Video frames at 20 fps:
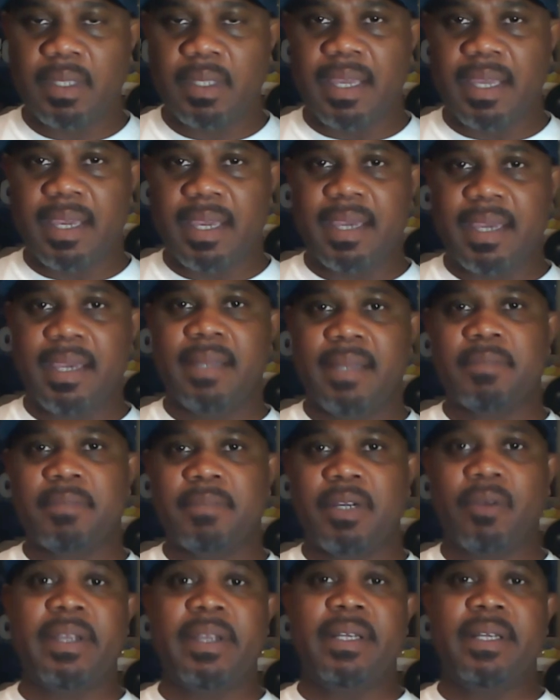and my
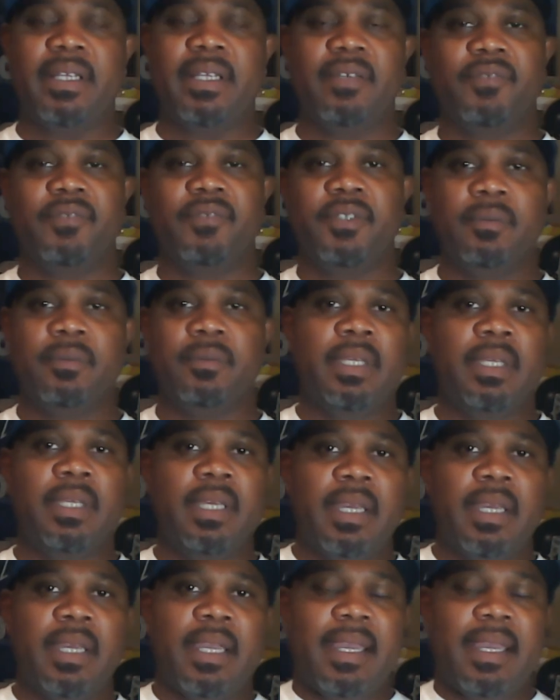great nephew,
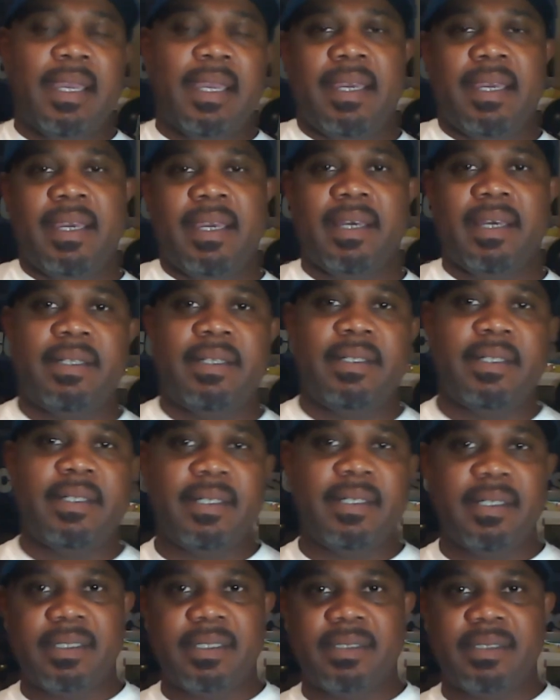and
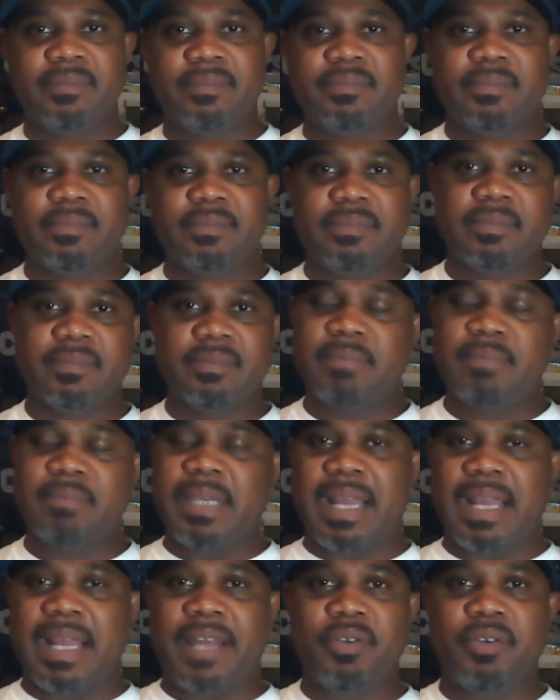
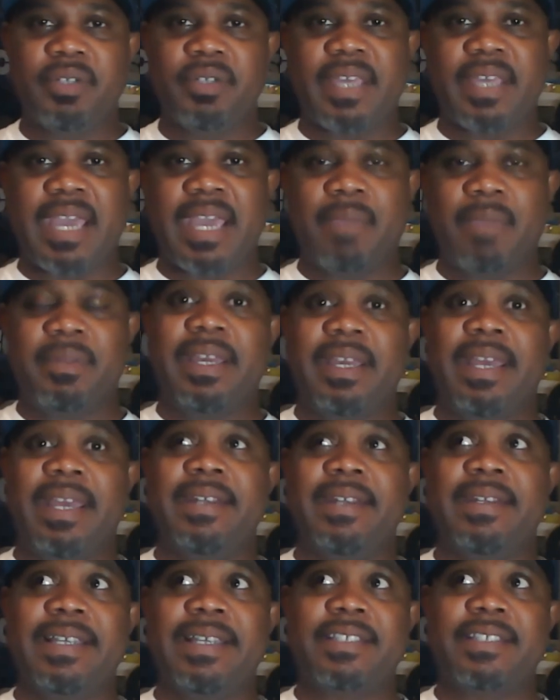man, I knew the game,
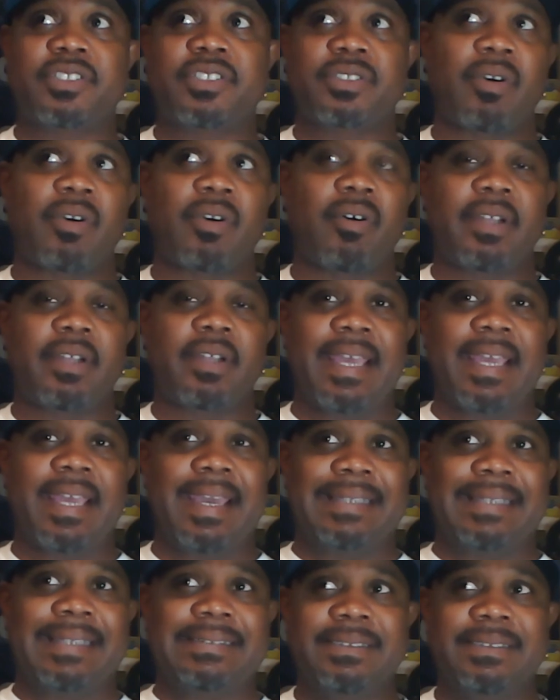and it started
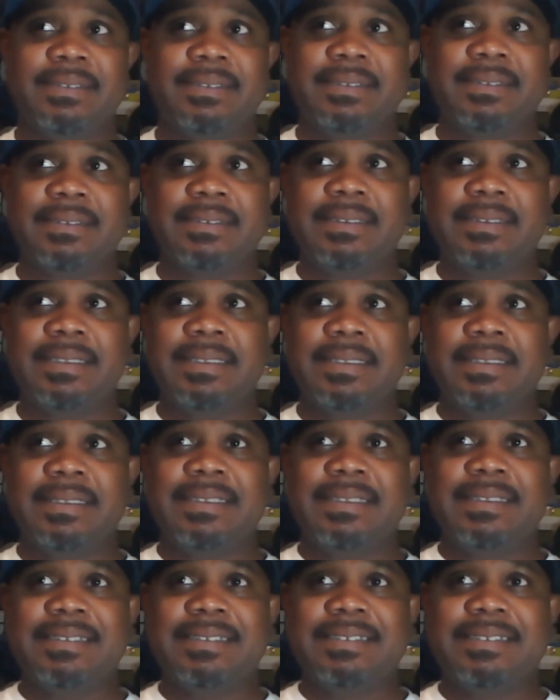at
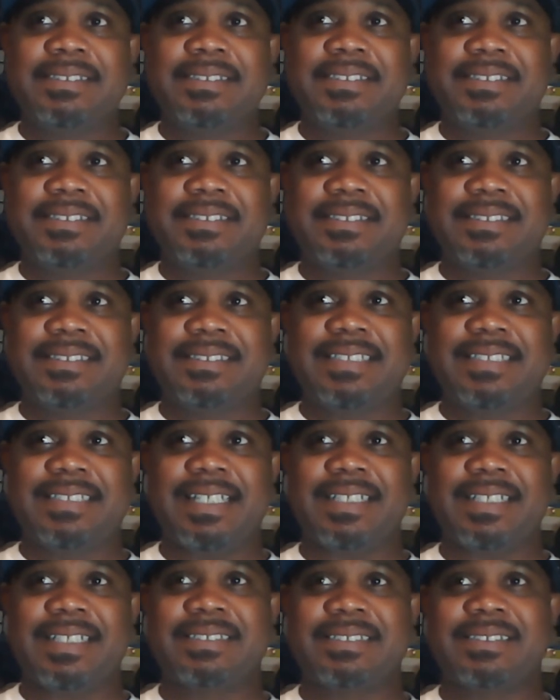
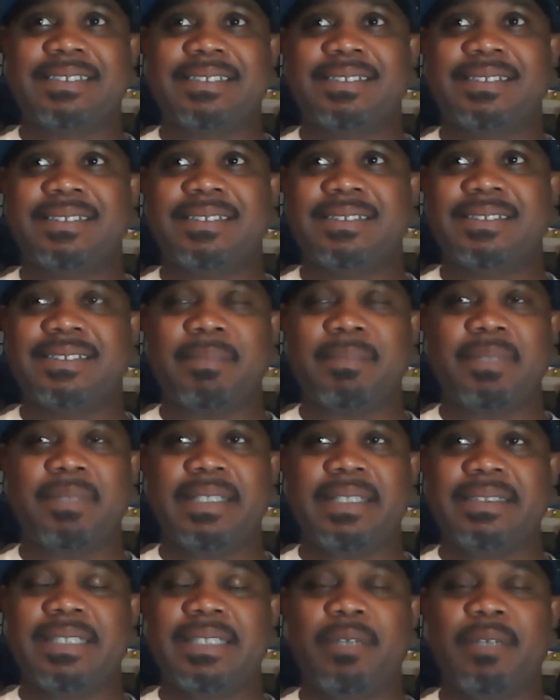6, something
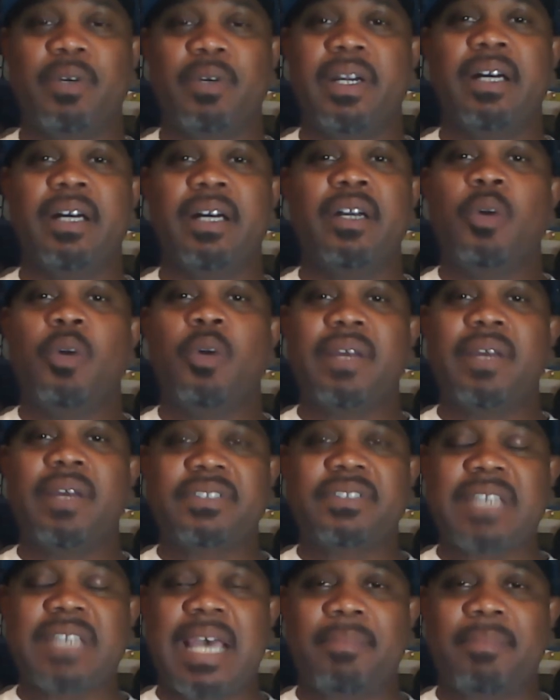like that. Well, whatever
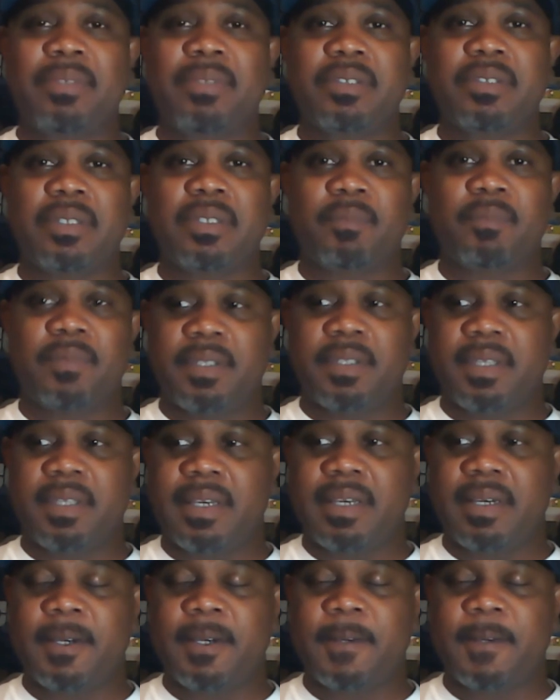time
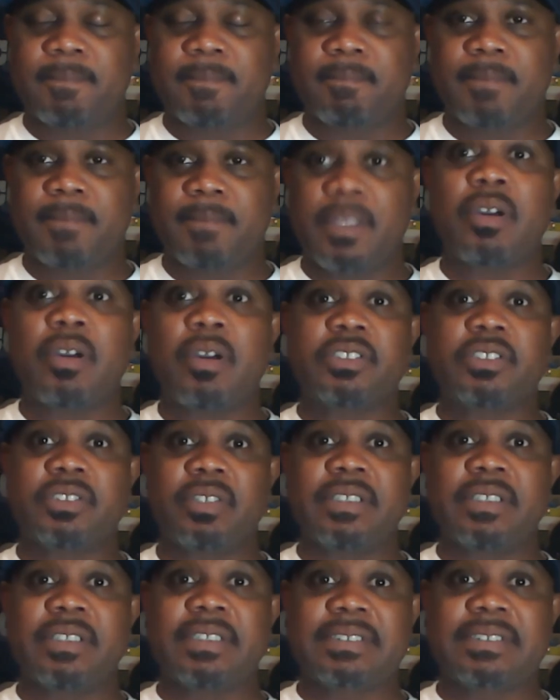I
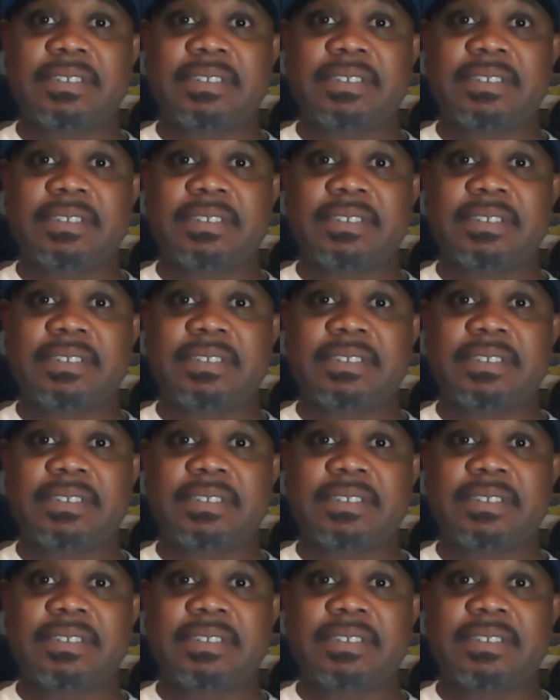started at